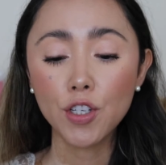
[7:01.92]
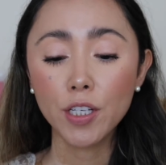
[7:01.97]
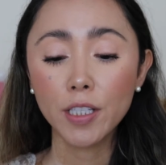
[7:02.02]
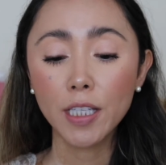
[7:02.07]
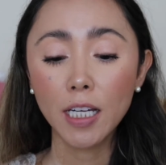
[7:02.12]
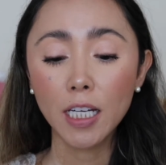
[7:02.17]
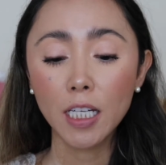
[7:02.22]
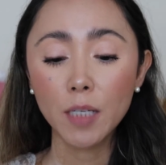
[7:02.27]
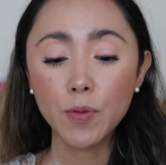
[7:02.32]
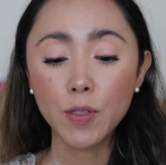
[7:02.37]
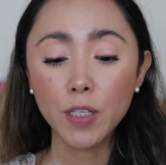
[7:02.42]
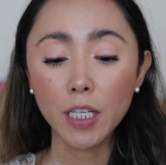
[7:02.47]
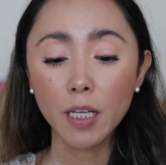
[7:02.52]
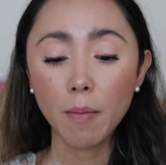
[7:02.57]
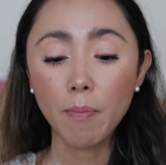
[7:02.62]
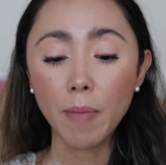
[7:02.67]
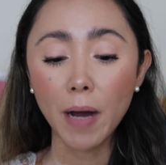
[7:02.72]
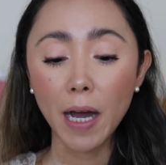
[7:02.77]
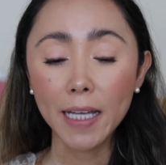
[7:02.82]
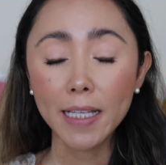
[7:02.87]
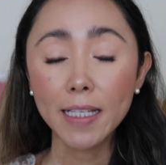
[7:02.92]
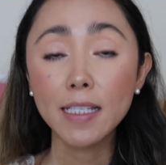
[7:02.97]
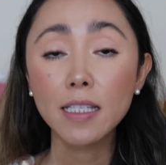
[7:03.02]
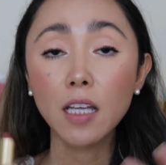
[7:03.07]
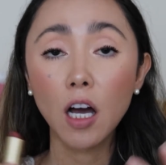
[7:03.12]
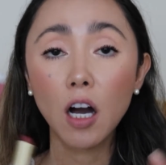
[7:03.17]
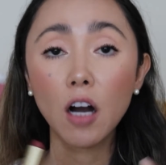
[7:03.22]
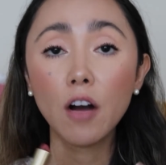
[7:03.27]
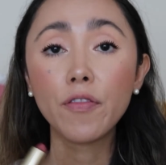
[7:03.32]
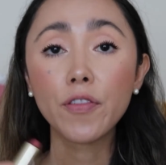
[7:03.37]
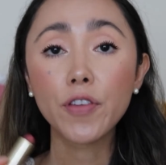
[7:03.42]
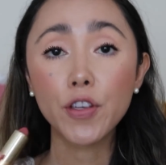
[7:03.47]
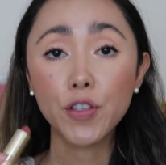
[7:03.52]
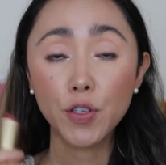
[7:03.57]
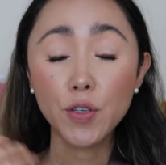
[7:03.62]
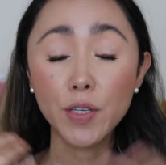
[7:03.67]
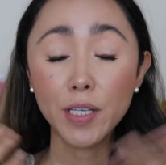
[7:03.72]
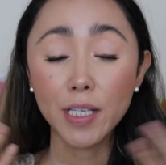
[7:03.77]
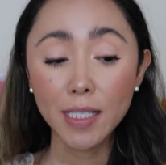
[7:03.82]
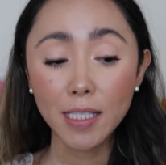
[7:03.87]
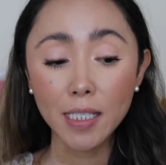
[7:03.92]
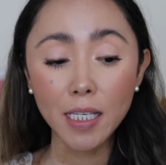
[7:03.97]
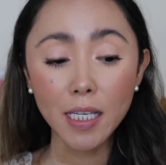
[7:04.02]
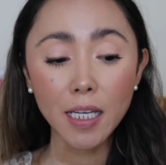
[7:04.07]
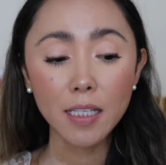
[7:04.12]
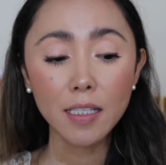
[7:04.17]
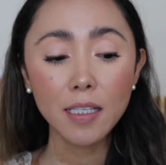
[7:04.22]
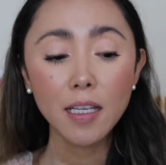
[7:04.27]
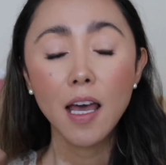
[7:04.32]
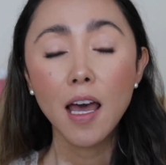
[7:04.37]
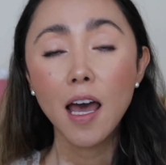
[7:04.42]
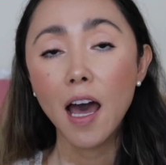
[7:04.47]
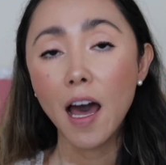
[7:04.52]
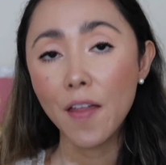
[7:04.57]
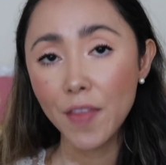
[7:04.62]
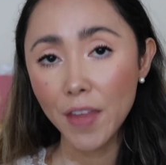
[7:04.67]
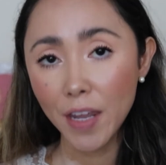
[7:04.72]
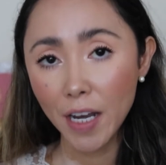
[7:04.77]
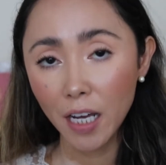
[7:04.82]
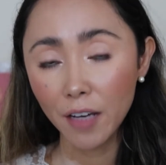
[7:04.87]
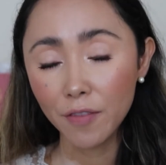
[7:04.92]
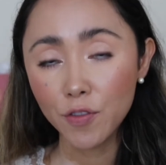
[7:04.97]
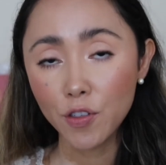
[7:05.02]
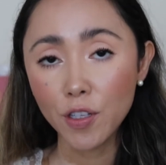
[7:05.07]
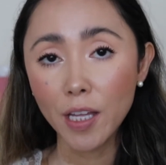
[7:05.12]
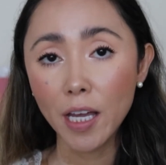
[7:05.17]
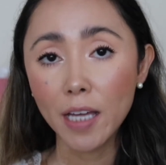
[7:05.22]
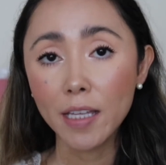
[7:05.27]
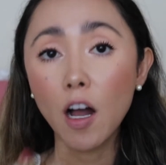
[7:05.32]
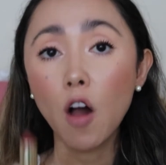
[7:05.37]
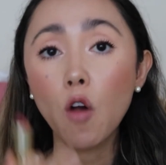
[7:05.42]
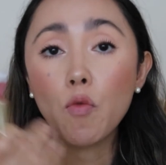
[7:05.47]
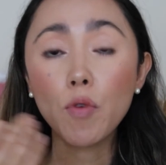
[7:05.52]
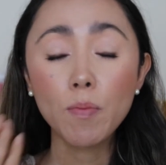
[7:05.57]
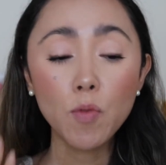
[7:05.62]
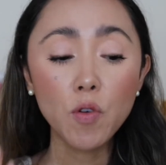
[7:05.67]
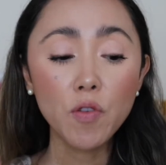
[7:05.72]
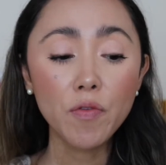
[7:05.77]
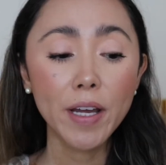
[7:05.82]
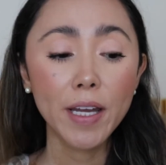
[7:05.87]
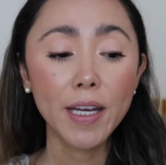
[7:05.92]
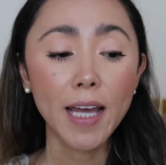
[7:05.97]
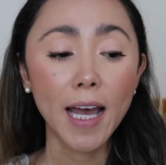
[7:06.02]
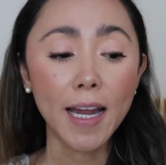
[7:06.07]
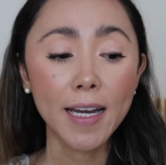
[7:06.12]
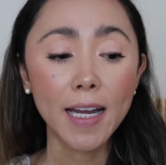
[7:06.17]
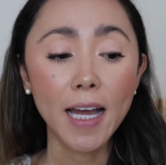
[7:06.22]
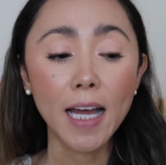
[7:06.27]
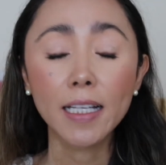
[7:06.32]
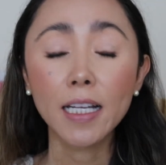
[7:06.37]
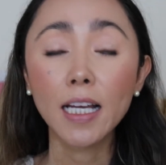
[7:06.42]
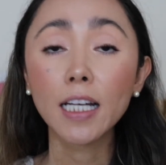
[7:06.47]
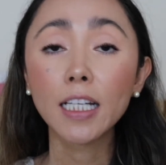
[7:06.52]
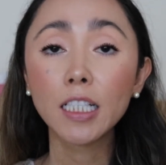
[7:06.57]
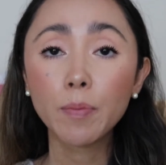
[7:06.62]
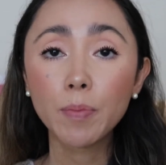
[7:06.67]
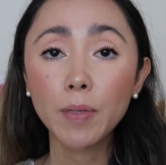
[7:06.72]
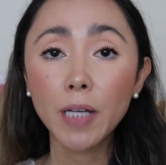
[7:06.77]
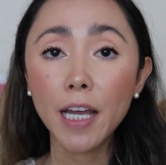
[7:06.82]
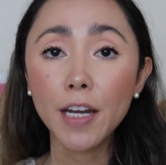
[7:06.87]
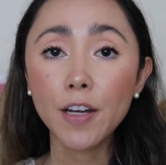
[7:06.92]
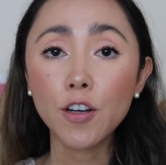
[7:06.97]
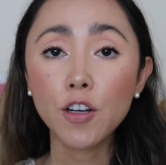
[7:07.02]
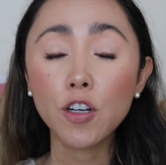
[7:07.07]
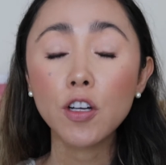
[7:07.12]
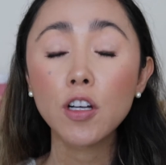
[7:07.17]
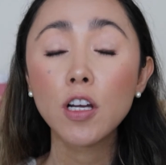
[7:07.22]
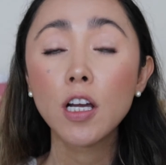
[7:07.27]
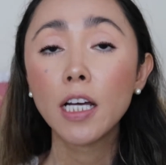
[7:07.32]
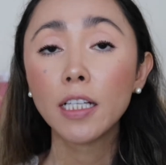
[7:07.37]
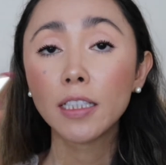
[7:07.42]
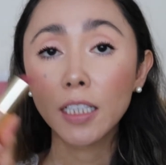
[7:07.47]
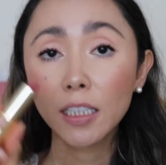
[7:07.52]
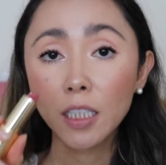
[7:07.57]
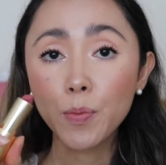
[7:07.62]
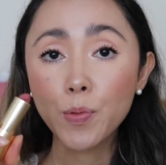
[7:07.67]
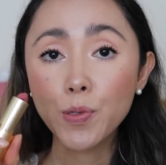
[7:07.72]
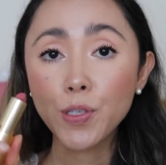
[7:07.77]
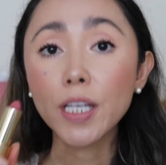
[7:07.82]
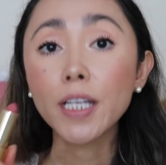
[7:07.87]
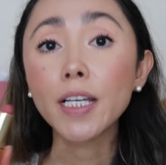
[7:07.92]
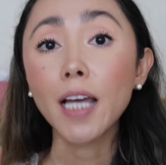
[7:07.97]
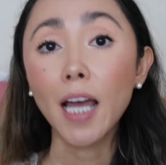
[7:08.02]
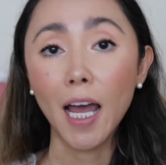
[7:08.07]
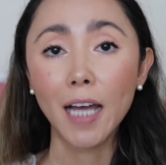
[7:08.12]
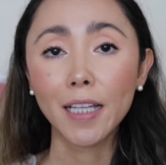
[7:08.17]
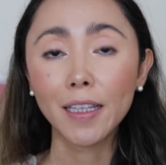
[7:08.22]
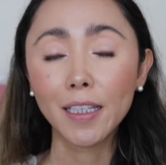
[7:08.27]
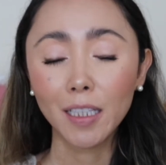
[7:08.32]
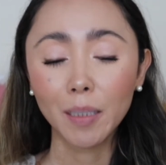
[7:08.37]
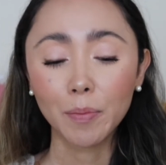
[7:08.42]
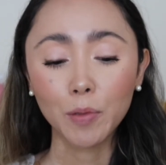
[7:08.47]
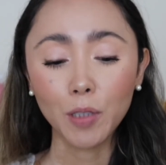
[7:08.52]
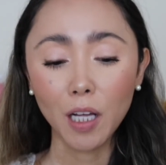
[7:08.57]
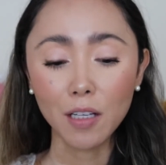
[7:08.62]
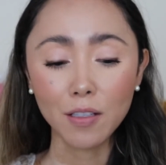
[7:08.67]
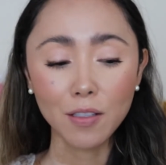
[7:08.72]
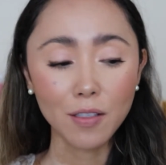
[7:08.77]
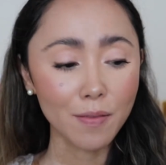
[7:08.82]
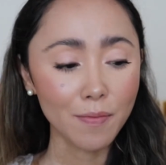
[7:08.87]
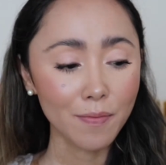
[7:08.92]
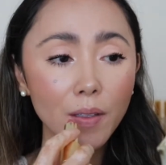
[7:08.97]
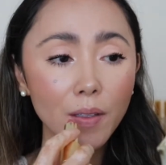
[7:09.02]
the lipstick by itself, just so you can see it, and then after that I'll remove it and add a lip liner, the lipstick, and the lip gloss.